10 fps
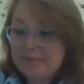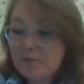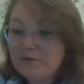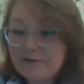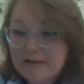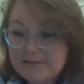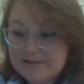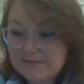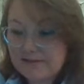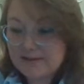and more
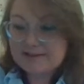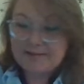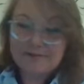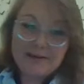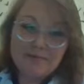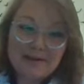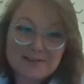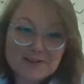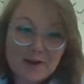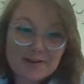famous for things like great
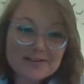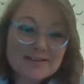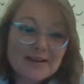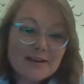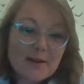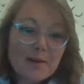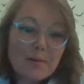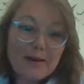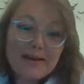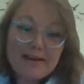white sharks,
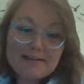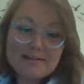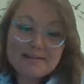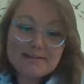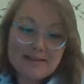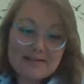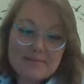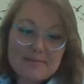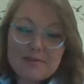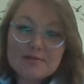we had to take
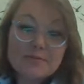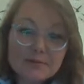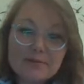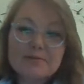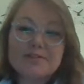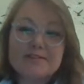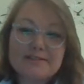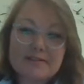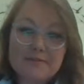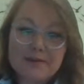some unusual
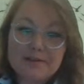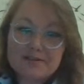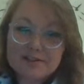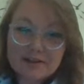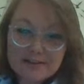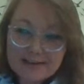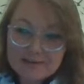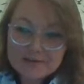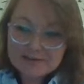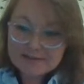precautions, and we used shark
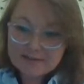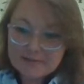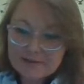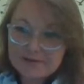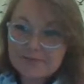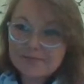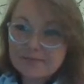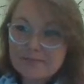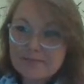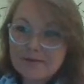cages that we
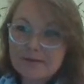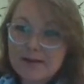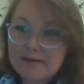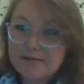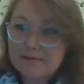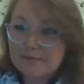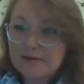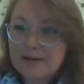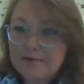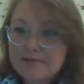had
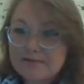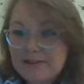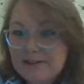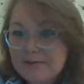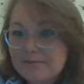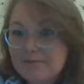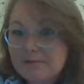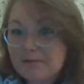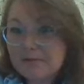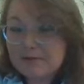collaboratively
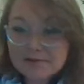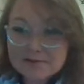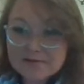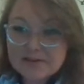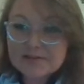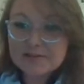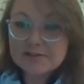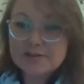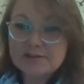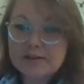with Oceans
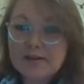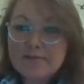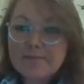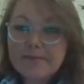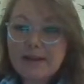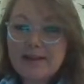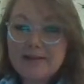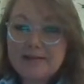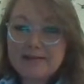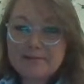Research,
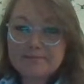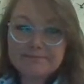and